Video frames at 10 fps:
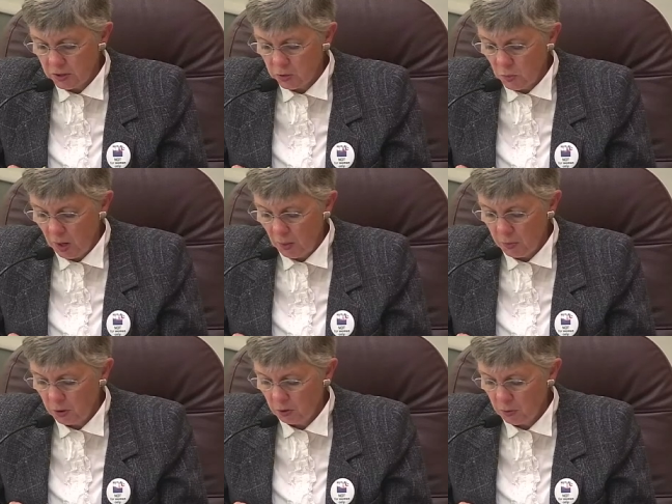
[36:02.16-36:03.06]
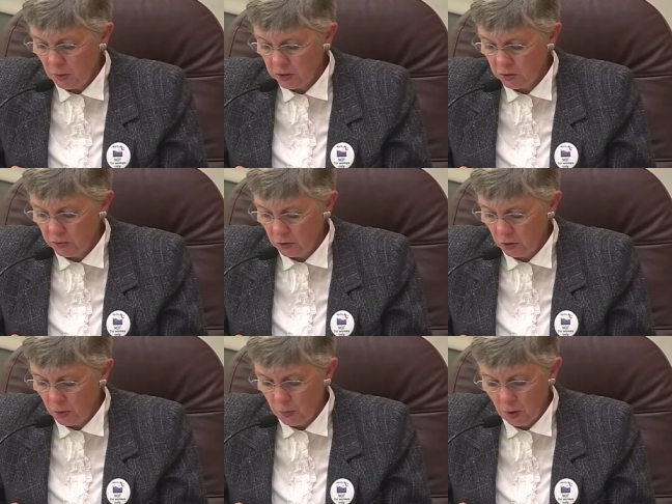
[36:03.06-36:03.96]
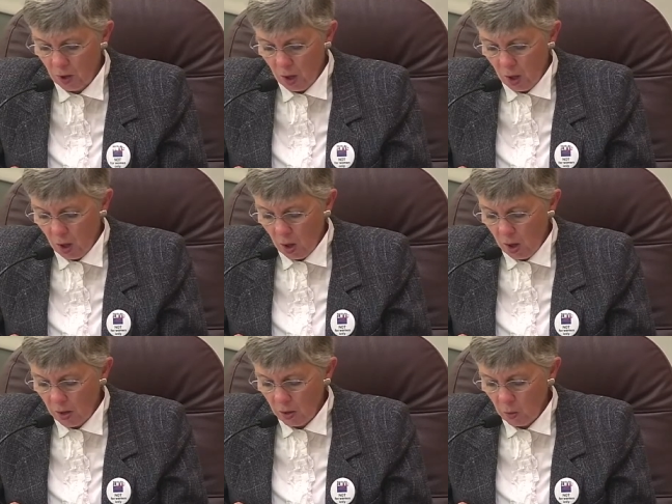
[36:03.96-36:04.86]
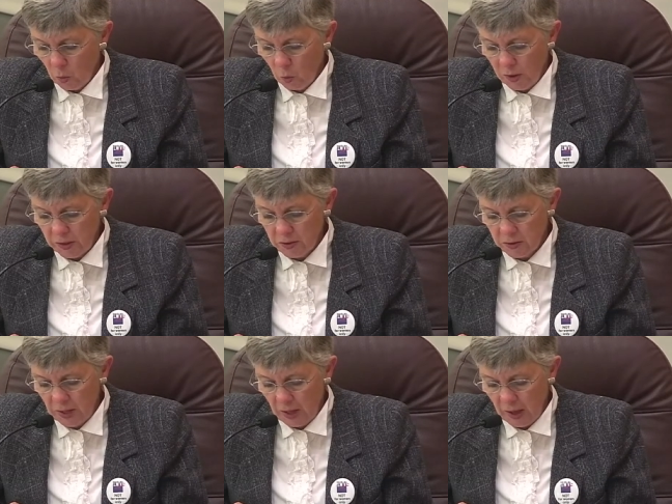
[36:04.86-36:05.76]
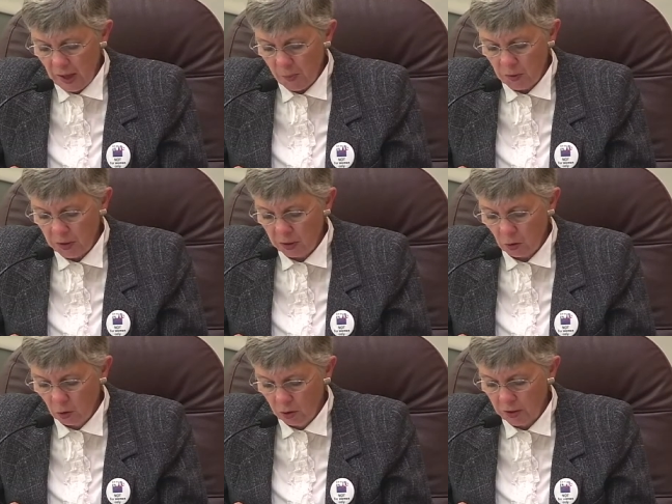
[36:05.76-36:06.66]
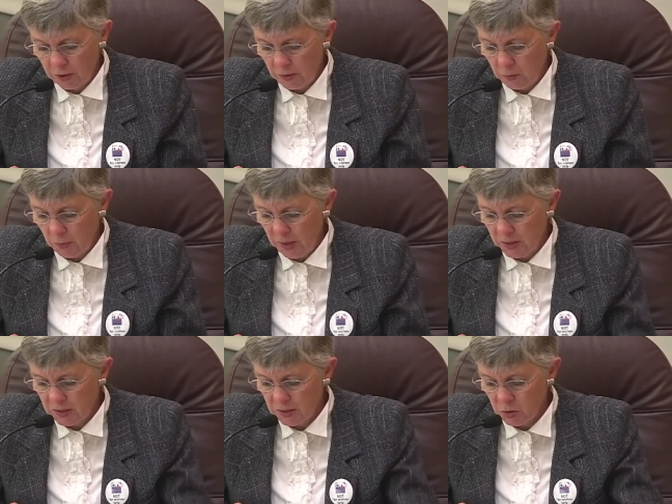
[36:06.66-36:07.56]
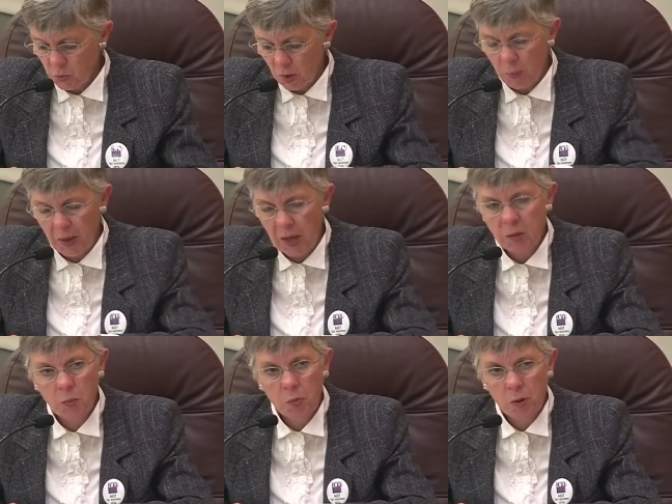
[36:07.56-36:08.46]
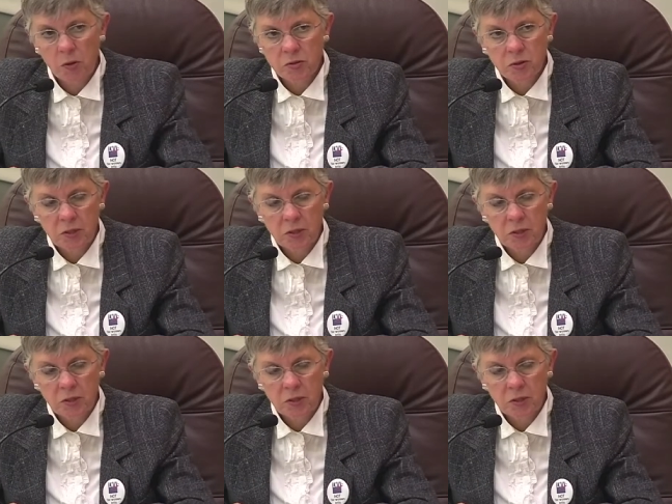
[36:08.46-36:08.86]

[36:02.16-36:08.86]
is popular in much of Europe. What is happening in Oregon that makes this a bad proposal